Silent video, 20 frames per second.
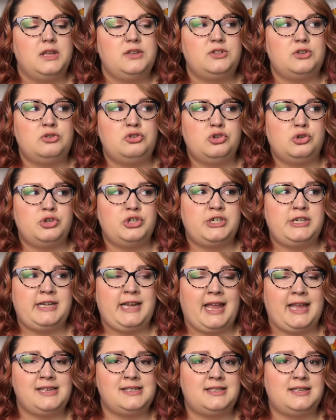So Georgie
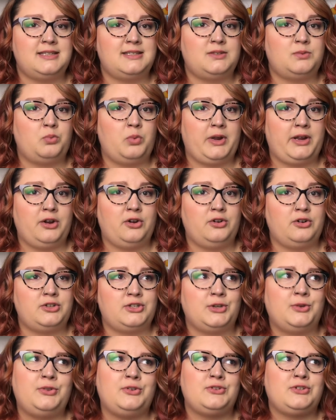has this
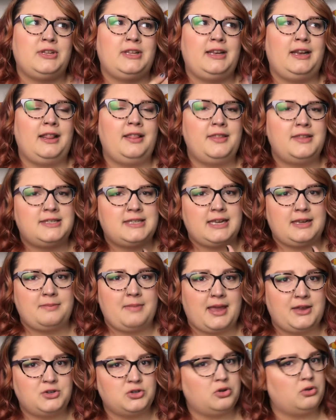weird, so there's a little of this like
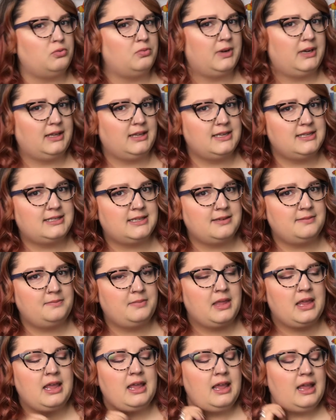magical realism
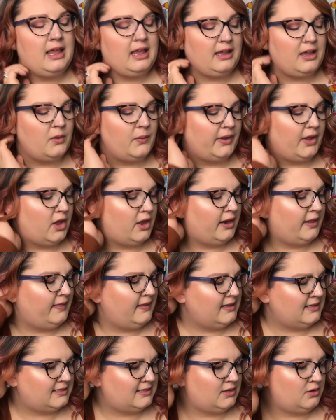going on
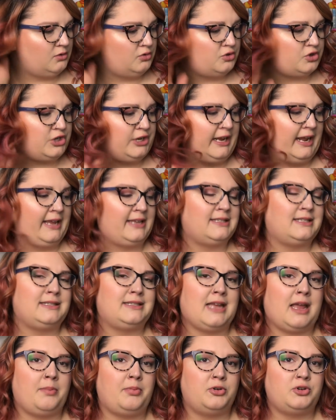in this. So she has
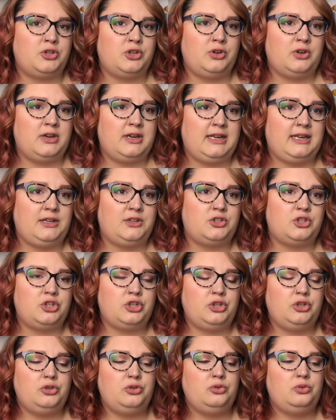this opportunity
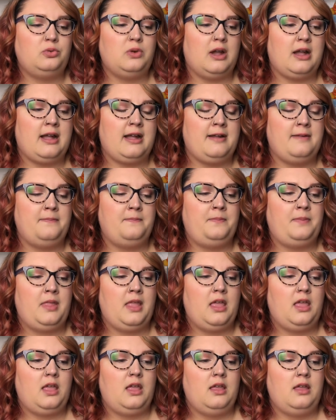to um,
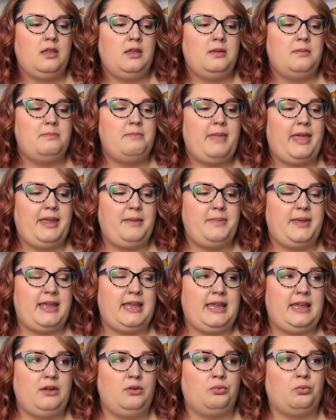
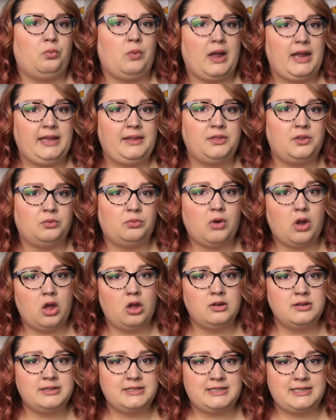maybe right the
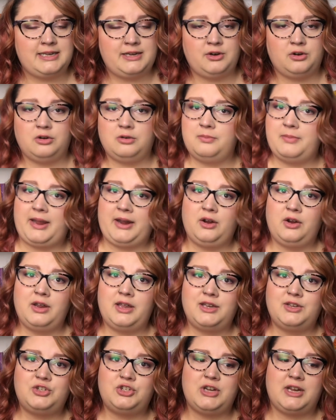wrongs in her
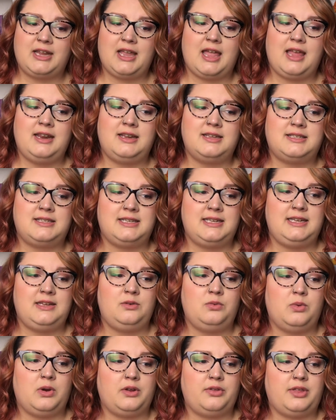marriage and kind of
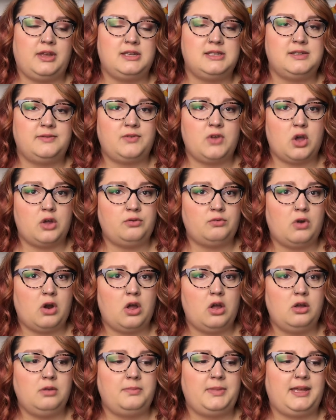see where things have gone
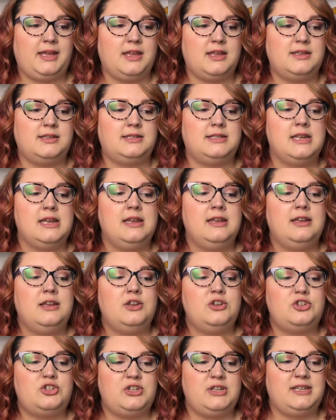wrong because
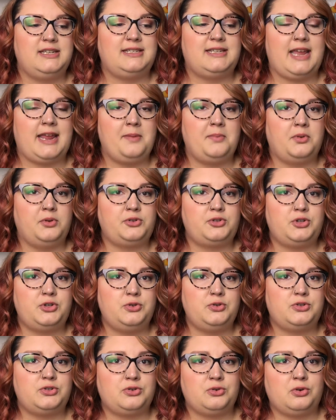she is able
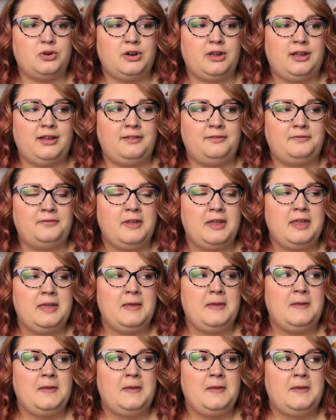to sort of